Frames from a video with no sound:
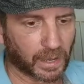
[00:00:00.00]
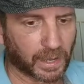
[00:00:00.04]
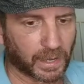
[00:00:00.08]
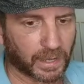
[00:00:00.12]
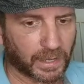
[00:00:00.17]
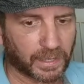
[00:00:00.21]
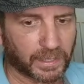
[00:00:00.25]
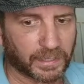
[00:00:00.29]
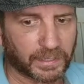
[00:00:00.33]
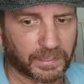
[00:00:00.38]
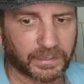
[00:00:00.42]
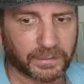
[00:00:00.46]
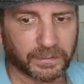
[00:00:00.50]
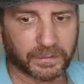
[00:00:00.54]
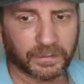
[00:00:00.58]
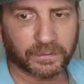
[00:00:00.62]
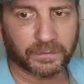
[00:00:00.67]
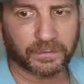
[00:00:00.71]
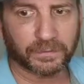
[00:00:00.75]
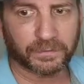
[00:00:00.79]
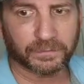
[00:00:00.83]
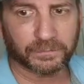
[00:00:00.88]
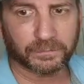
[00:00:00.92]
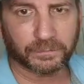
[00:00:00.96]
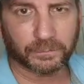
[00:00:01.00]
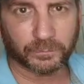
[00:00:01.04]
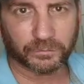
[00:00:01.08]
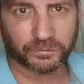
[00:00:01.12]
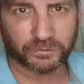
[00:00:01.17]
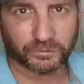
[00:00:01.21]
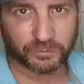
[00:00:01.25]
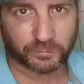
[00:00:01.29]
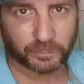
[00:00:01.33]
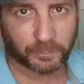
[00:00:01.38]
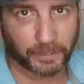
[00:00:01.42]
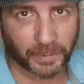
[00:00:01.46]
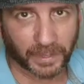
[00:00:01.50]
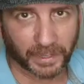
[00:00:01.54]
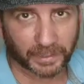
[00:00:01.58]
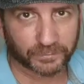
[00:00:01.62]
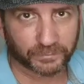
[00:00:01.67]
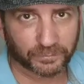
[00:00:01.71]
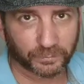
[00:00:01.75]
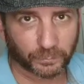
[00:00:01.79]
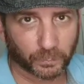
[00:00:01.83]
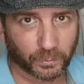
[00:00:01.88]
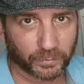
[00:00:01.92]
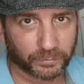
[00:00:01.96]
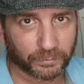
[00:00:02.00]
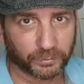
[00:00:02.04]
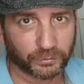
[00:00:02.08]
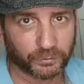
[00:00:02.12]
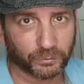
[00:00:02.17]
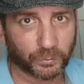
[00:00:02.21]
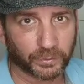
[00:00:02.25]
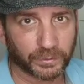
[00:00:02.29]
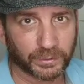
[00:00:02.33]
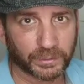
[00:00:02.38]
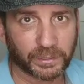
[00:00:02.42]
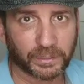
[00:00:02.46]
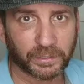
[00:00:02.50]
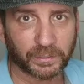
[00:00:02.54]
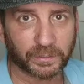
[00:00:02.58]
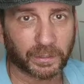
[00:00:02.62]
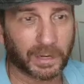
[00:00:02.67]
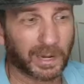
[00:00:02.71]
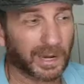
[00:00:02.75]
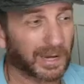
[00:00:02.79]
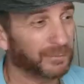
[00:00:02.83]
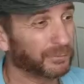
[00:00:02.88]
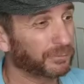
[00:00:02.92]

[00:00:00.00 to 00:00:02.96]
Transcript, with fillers: I respect what they're doing here.